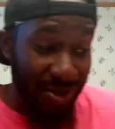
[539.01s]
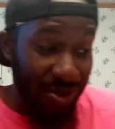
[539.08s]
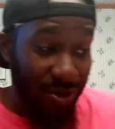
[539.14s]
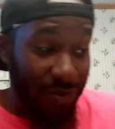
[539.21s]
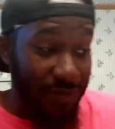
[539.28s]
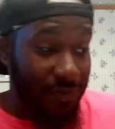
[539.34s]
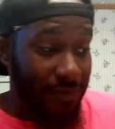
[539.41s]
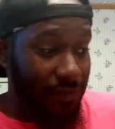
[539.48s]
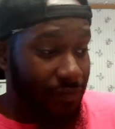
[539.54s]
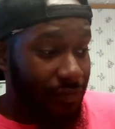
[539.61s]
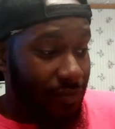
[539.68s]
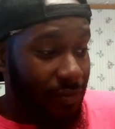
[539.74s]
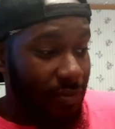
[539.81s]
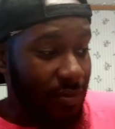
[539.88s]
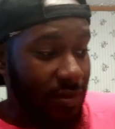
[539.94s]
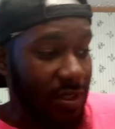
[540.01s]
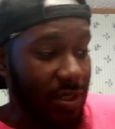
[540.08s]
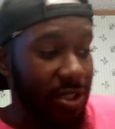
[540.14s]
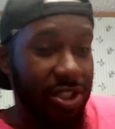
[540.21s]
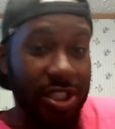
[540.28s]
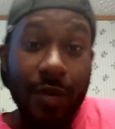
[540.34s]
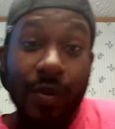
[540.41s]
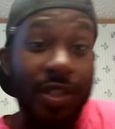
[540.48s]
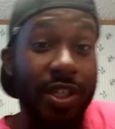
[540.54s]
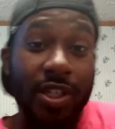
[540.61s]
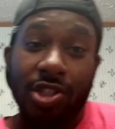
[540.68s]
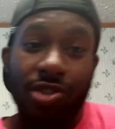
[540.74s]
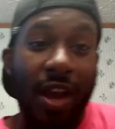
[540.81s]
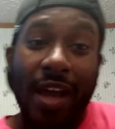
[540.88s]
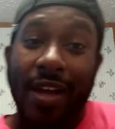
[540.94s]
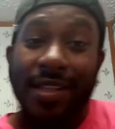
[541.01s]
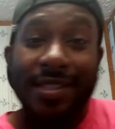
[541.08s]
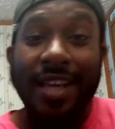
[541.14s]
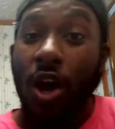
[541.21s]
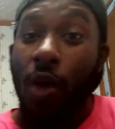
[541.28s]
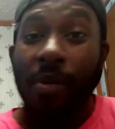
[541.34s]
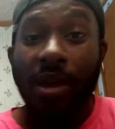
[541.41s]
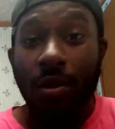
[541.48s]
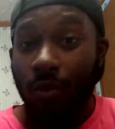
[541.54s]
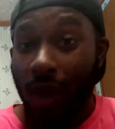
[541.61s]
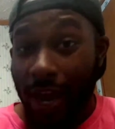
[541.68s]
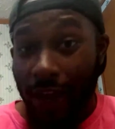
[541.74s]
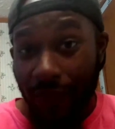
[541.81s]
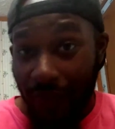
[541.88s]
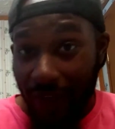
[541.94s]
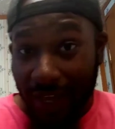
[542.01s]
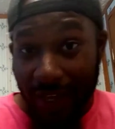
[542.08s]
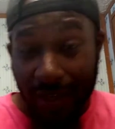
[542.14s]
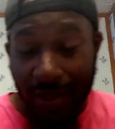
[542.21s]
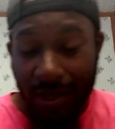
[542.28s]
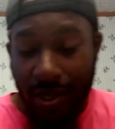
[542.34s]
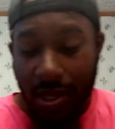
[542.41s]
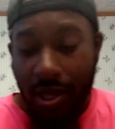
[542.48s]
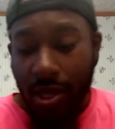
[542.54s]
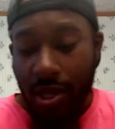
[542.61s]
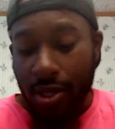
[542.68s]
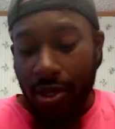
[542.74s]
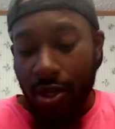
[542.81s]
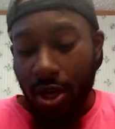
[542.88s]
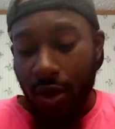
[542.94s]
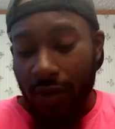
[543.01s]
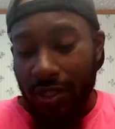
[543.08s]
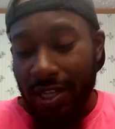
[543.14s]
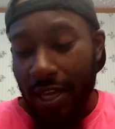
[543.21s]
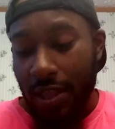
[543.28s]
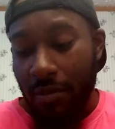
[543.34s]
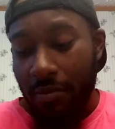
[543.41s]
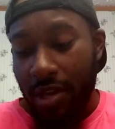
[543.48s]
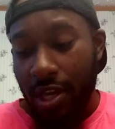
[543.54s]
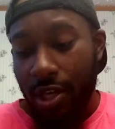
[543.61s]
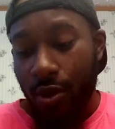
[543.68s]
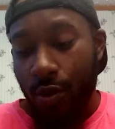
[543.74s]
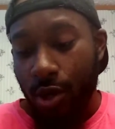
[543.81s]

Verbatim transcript: So she was just trying to tell me the right thing. You know, telling me,